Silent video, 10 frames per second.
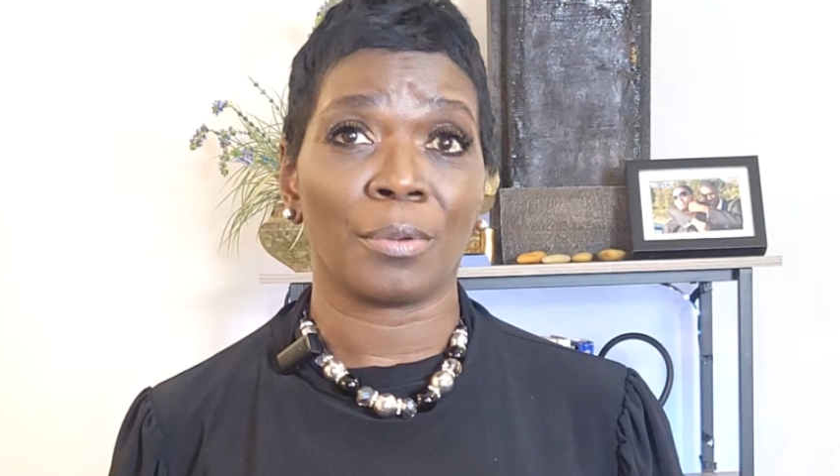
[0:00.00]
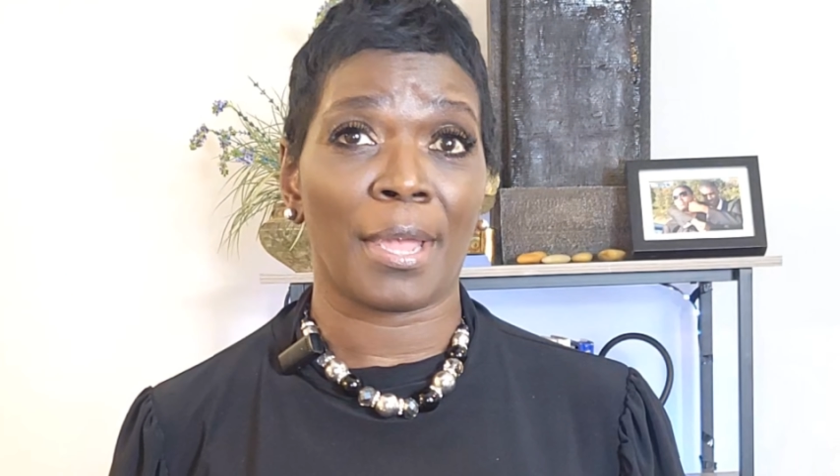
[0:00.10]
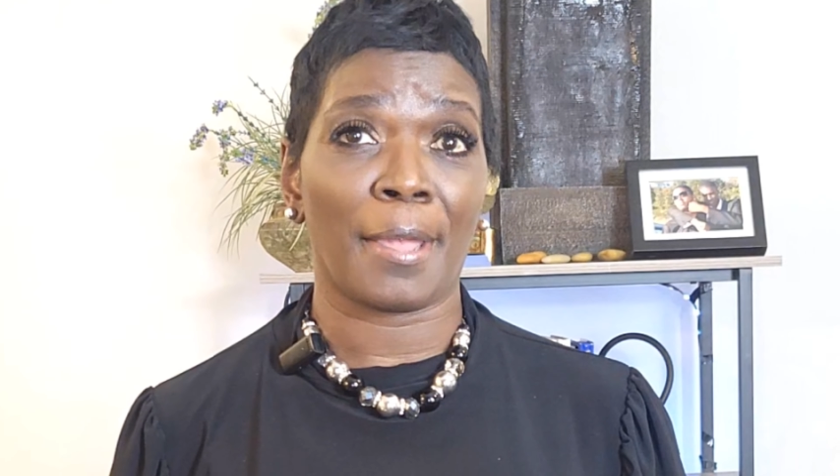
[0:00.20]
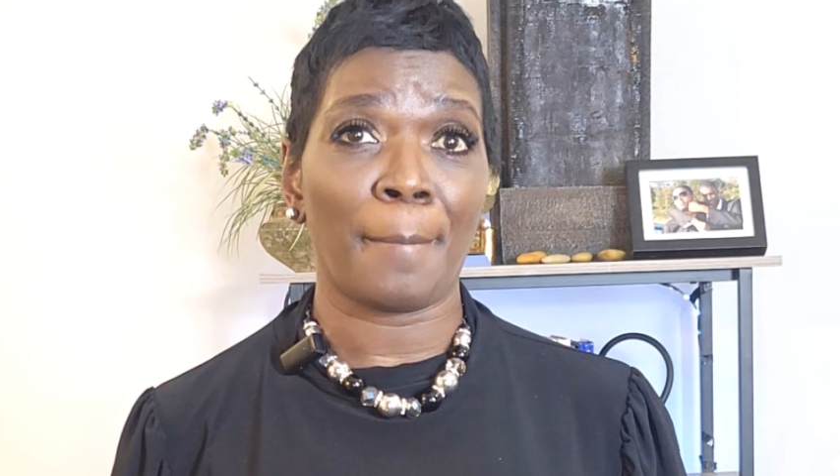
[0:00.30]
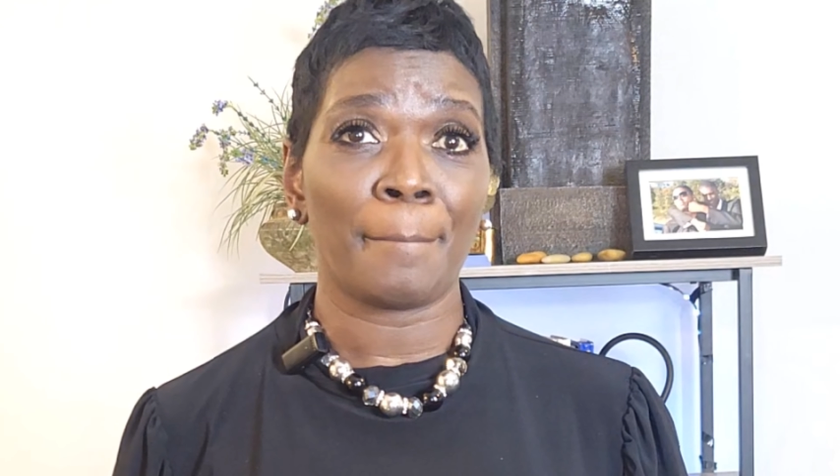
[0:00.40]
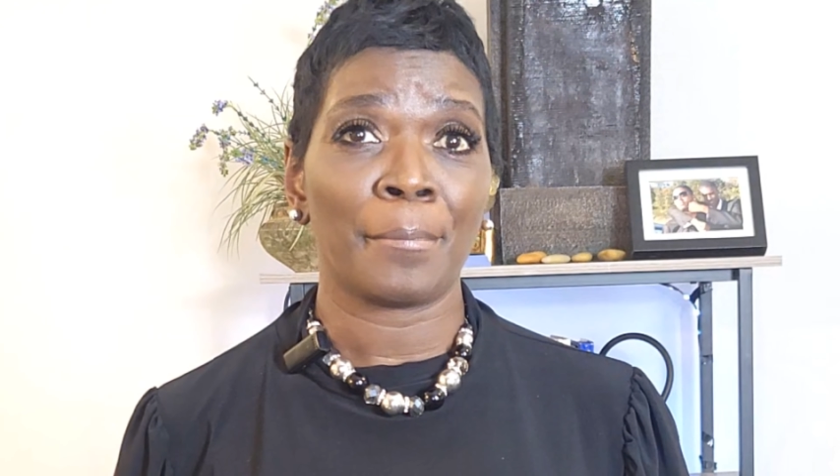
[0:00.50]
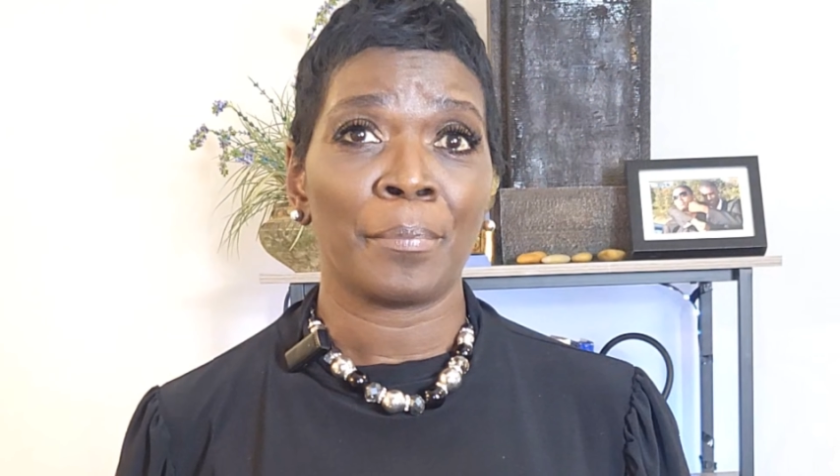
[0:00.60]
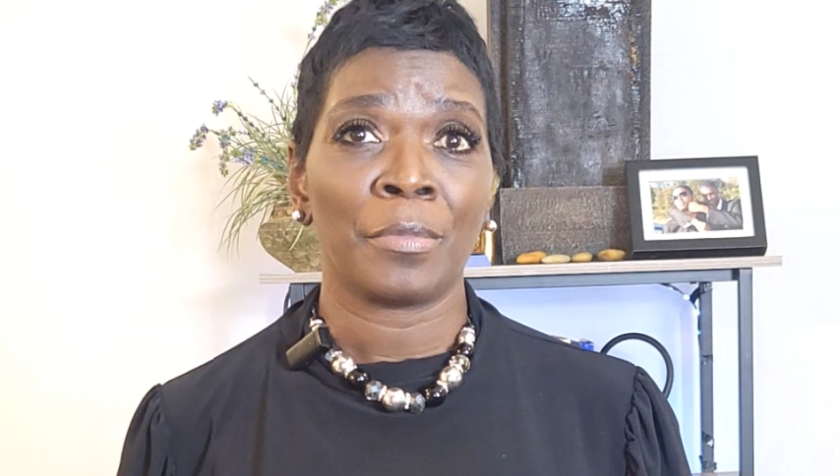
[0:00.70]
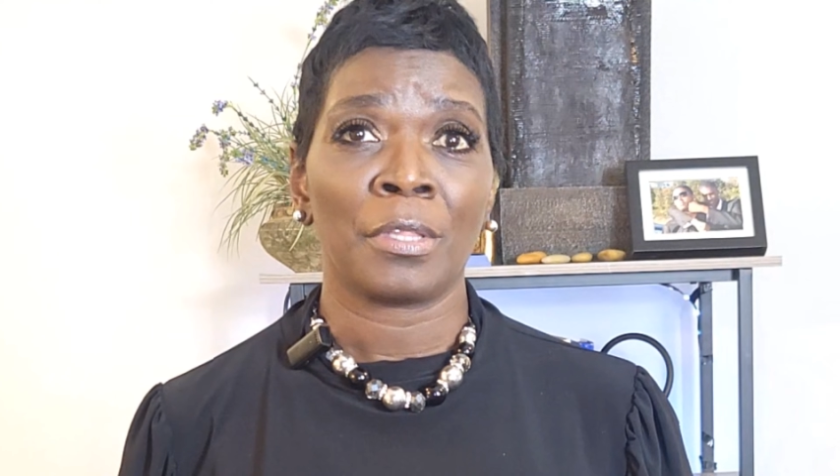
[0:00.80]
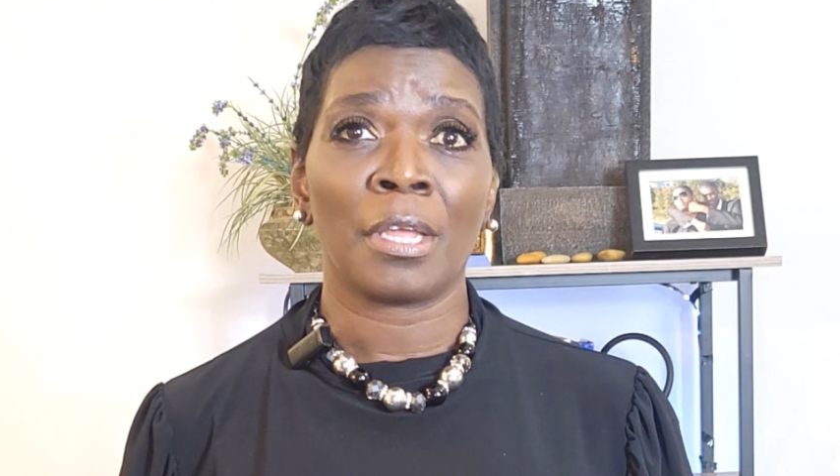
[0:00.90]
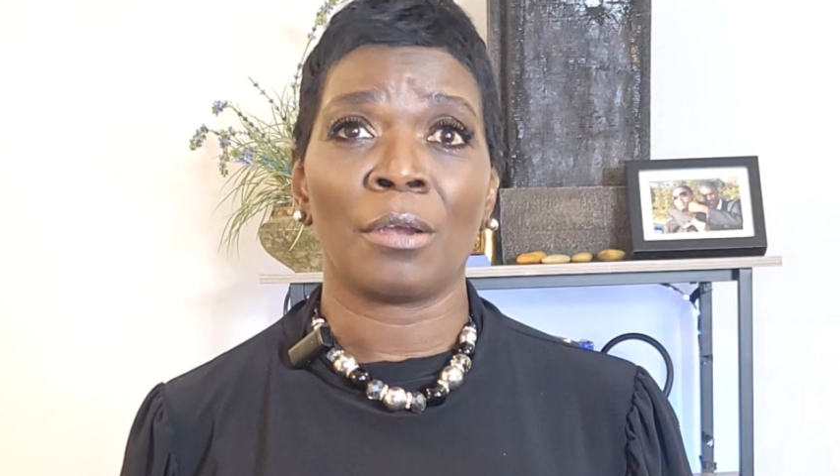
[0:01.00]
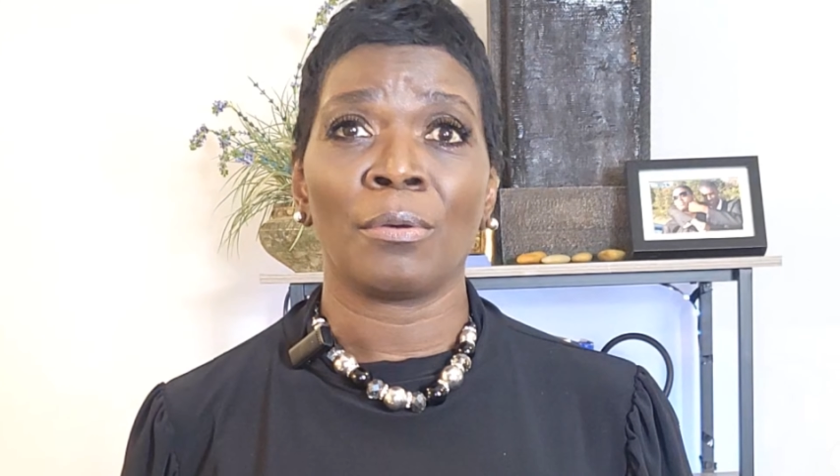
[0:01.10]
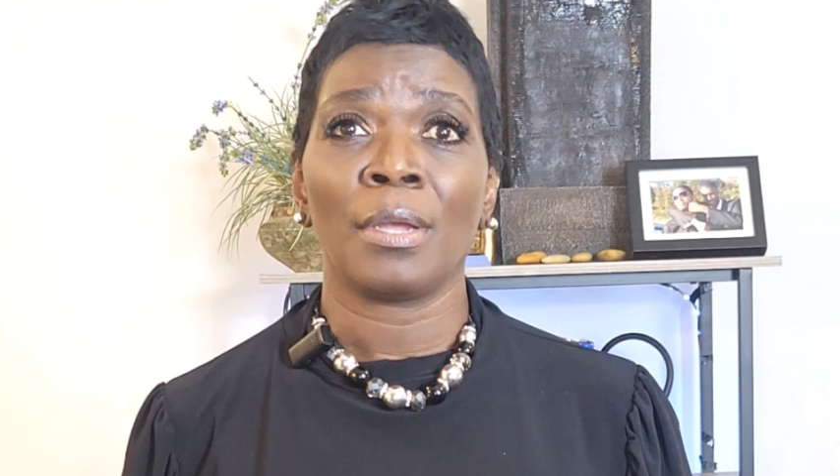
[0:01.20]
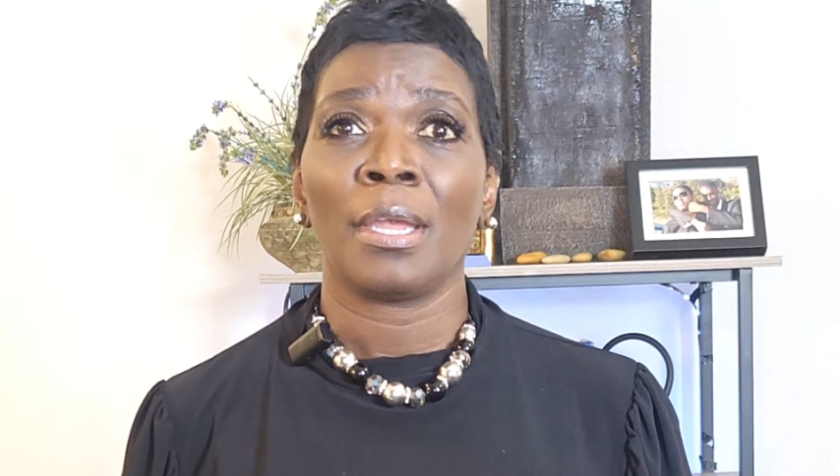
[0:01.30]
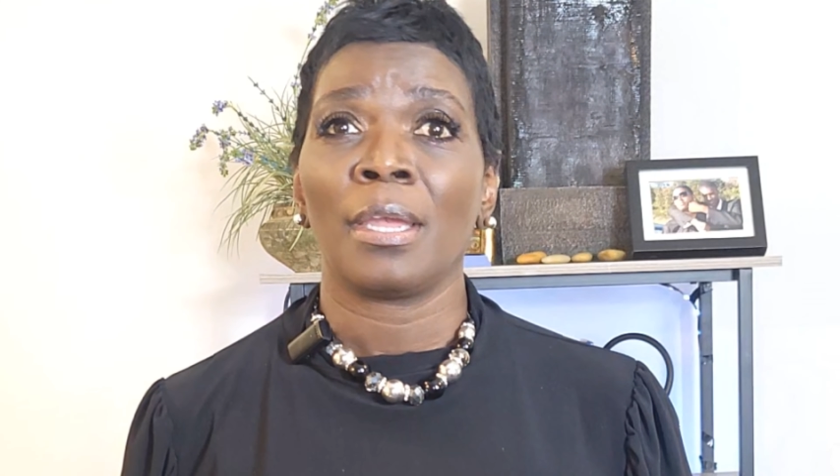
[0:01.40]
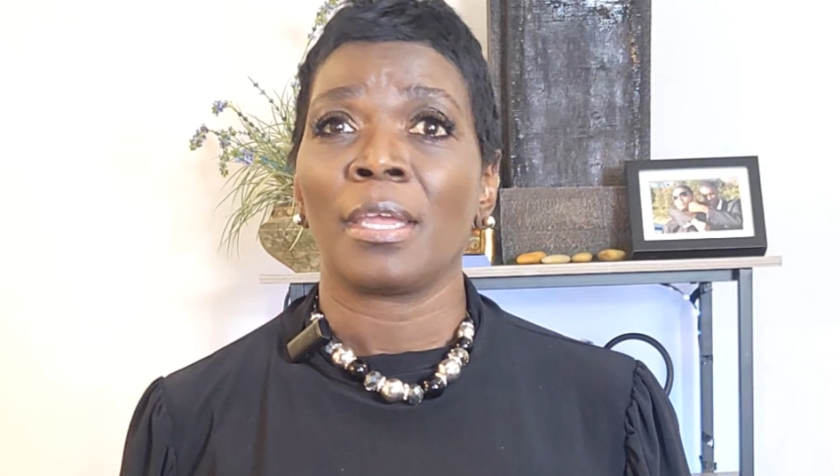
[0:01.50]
okay? Now,